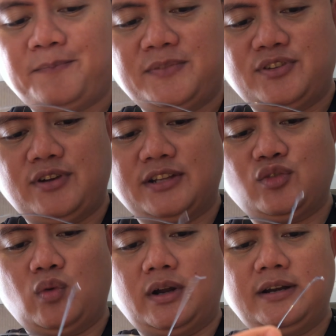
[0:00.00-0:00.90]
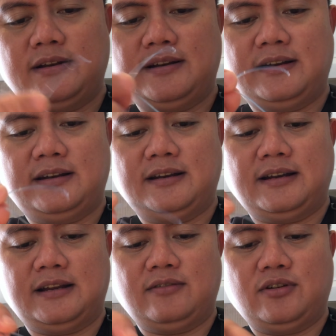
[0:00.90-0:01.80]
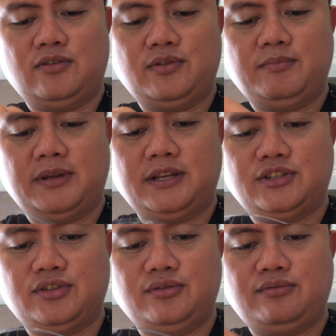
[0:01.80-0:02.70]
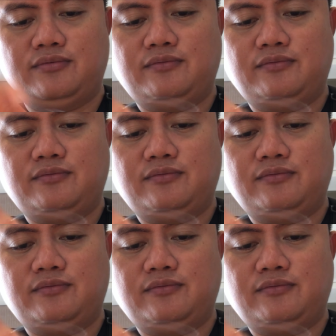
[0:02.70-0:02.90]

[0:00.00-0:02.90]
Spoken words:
So that's one. Now go with my two.